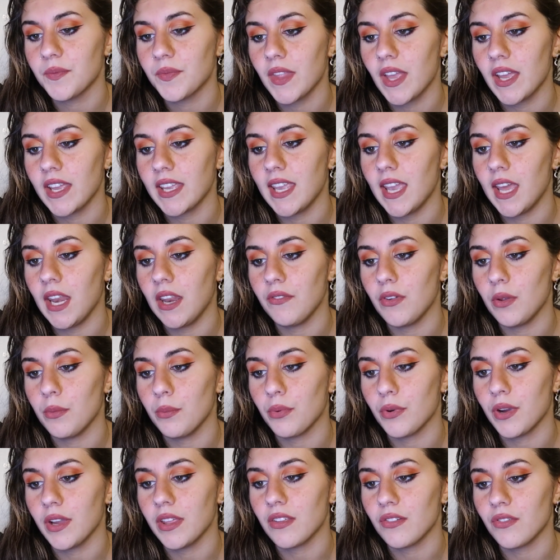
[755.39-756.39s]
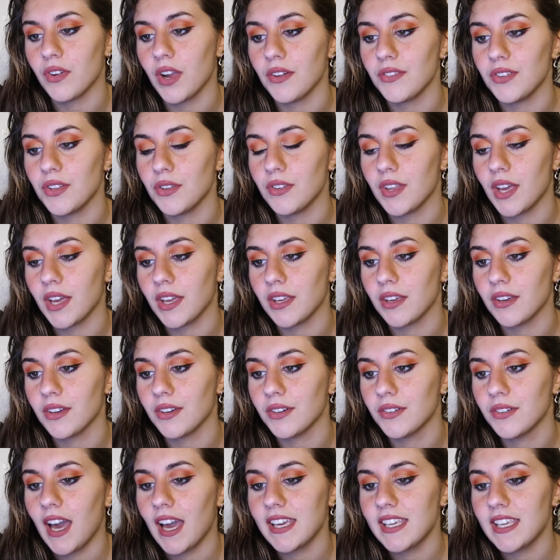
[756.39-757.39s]
I can't even breathe around you,
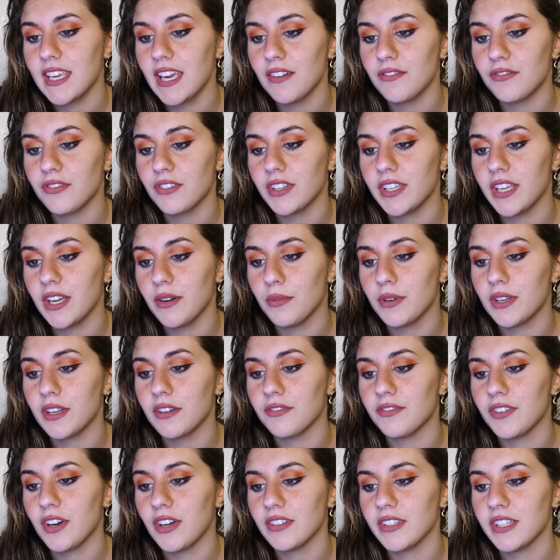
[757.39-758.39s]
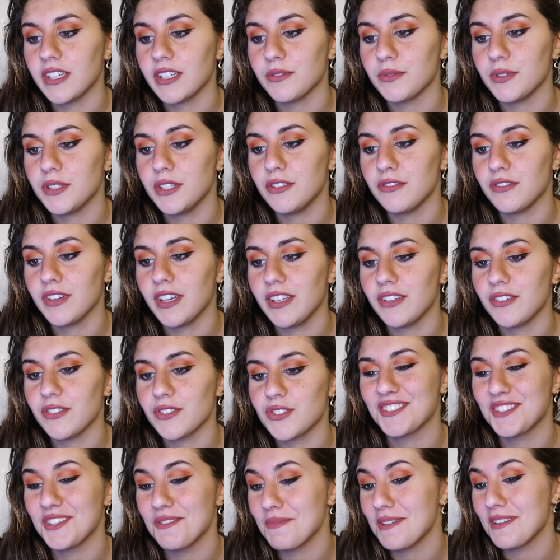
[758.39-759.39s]
Deku. I can't forget what it felt like when you ran your
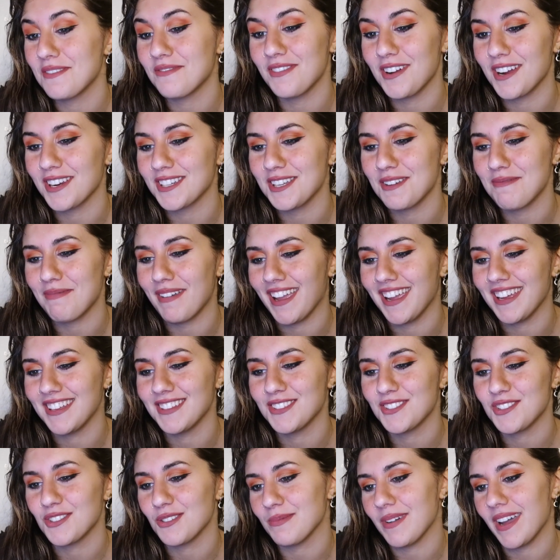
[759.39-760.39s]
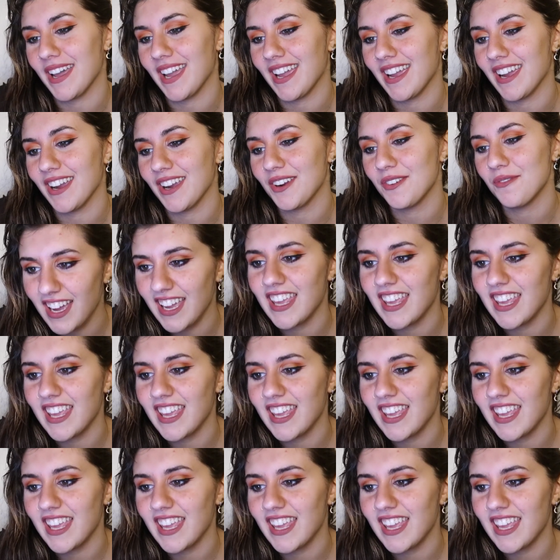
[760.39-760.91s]
stupid f***ed up hands through my hair.